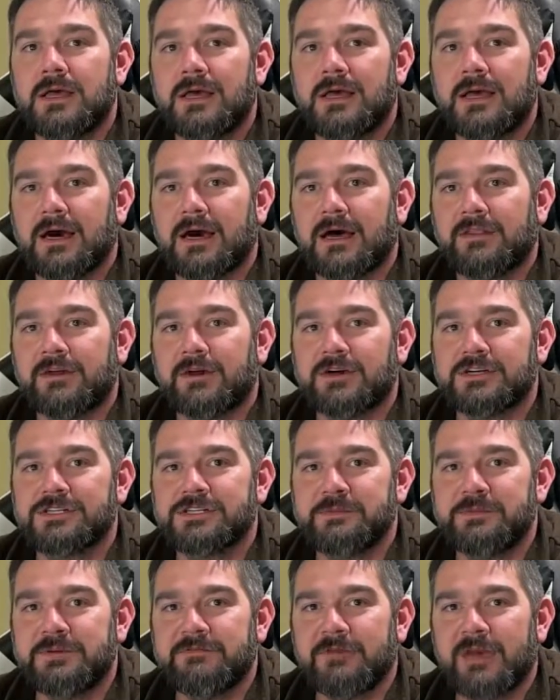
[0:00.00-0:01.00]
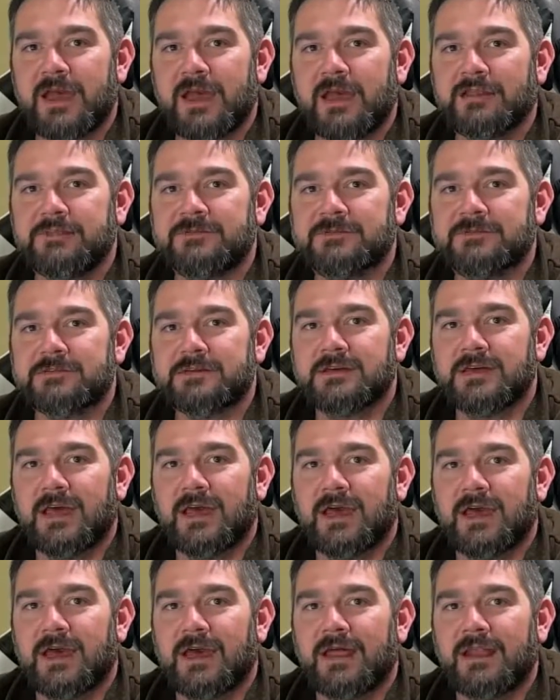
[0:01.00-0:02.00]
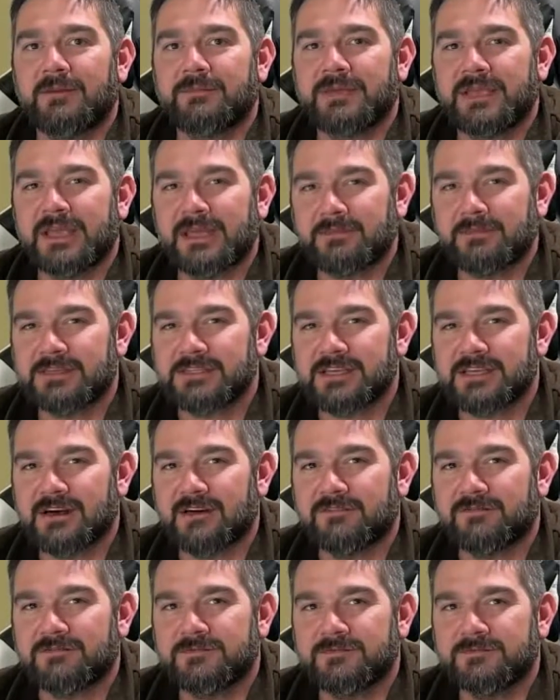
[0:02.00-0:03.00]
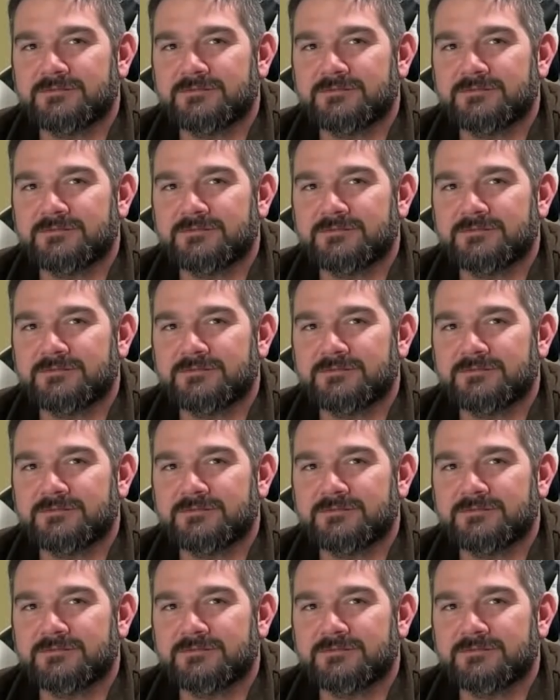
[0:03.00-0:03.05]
the RGB fans, and I'm kicking myself.